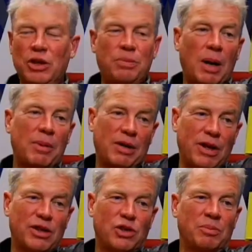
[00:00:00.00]
you probably have
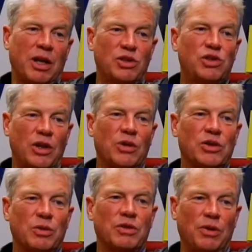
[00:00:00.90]
had some nice
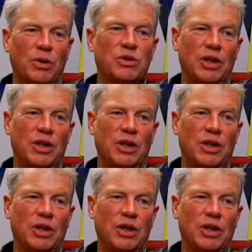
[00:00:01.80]
dinners with folks here.